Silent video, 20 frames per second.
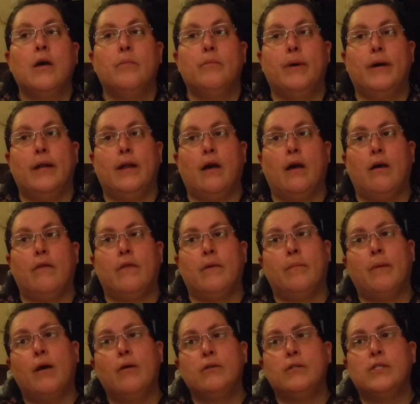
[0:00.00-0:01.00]
but uh,
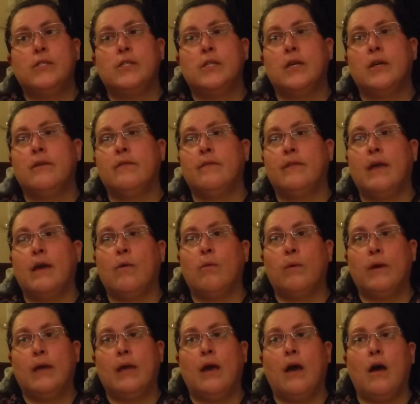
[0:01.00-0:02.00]
the most that
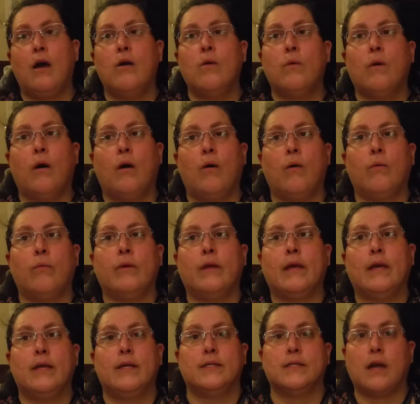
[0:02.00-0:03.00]
we owe
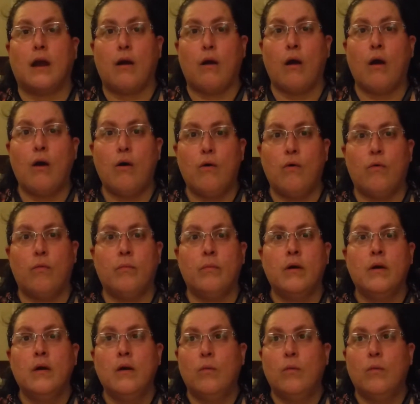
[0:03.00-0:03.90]
on is our home